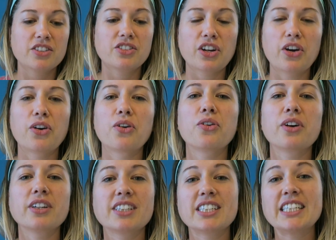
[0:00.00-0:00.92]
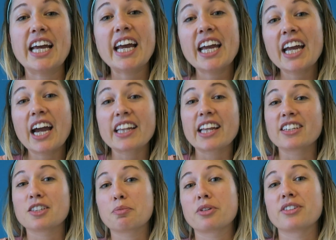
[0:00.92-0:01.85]
So today I'd
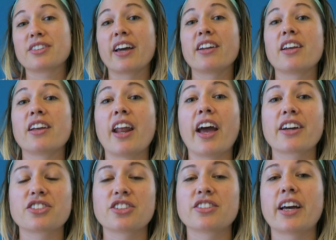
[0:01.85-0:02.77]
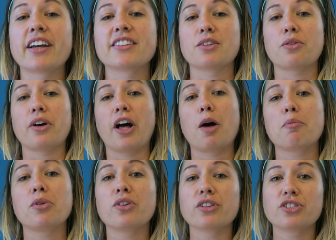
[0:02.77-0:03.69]
like to present an exercise that will
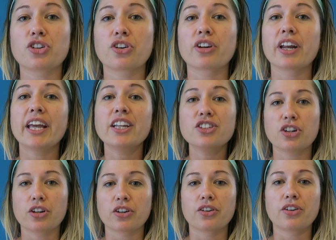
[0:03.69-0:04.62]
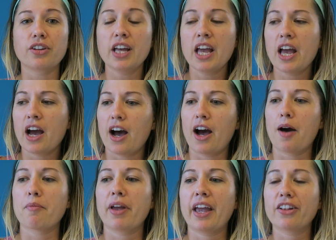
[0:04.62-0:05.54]
help you to turn internal
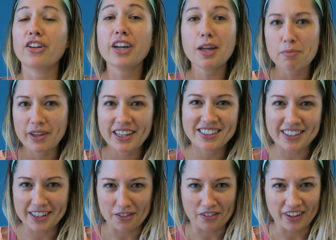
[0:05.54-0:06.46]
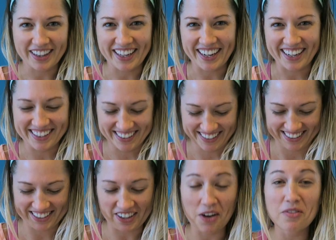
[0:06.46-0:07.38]
and look at pizza differently.
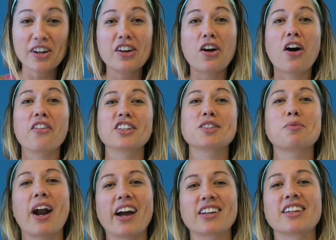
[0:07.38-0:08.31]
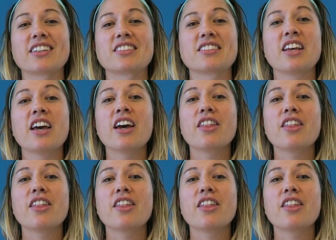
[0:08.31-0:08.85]
So I'm going to call this practice